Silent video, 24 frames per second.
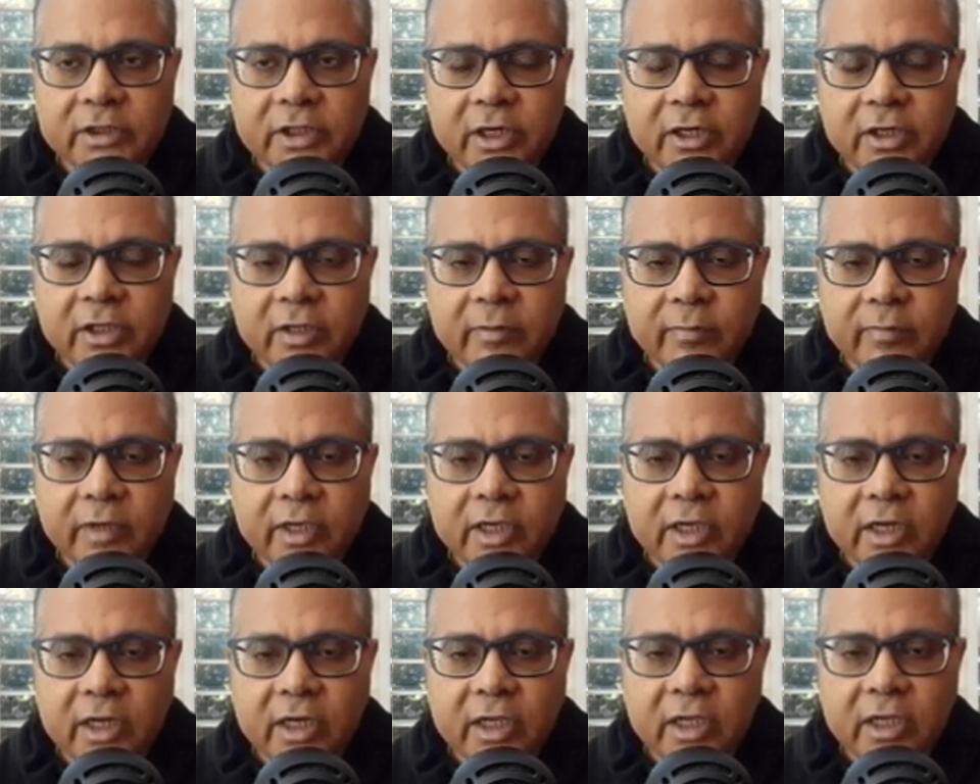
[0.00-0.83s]
at the
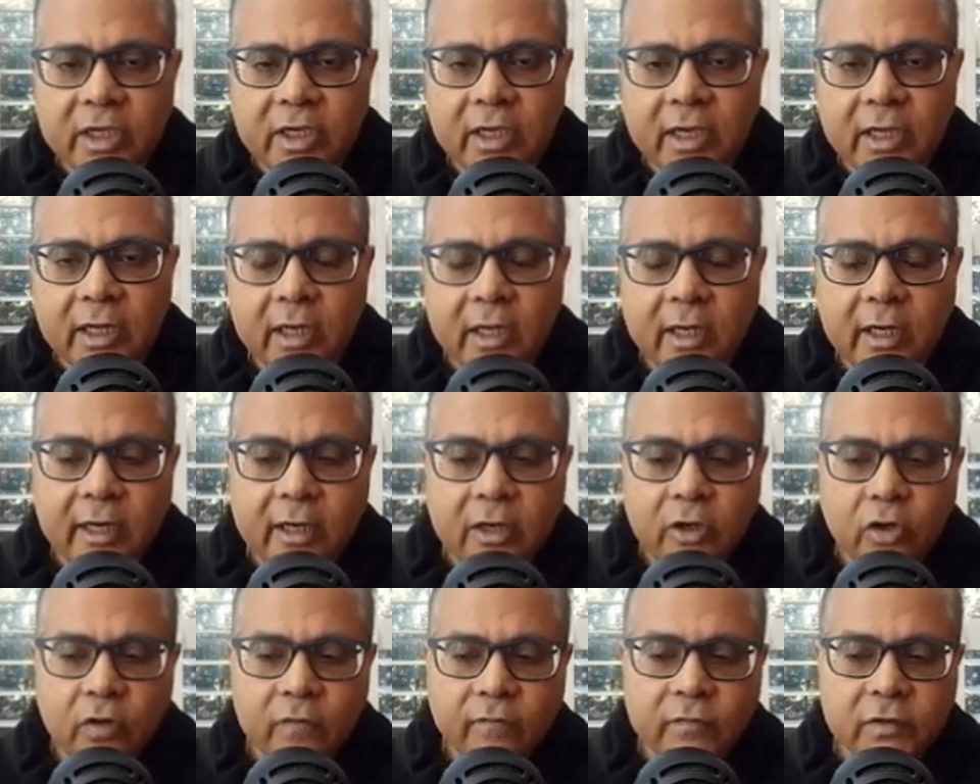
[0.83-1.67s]
beginning and
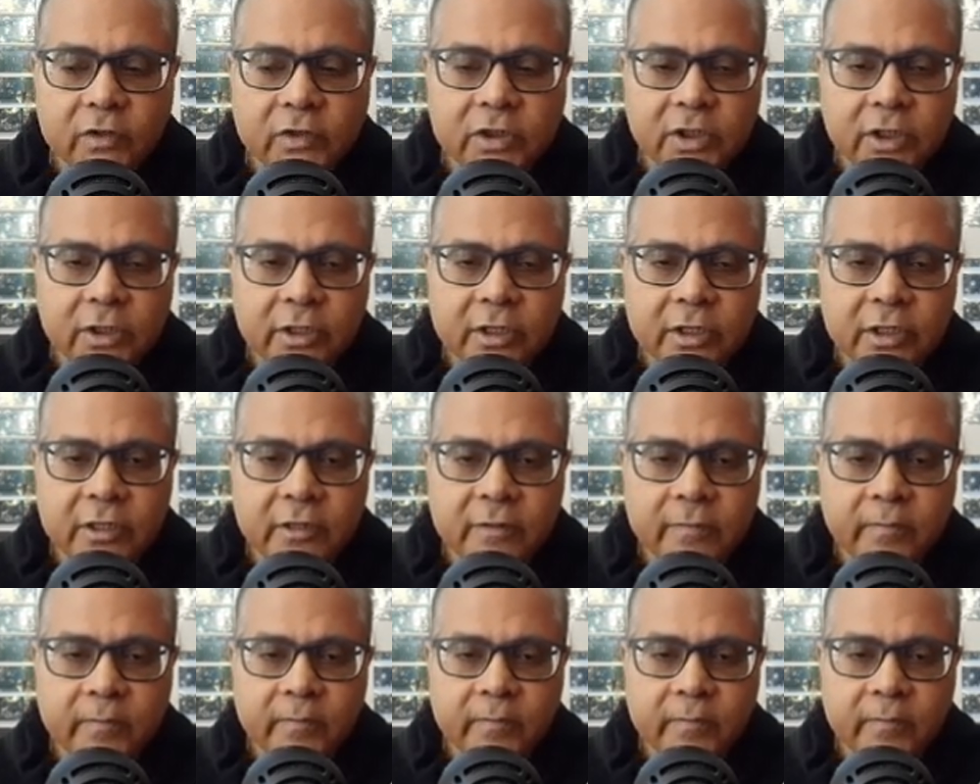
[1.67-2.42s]
end of the journey.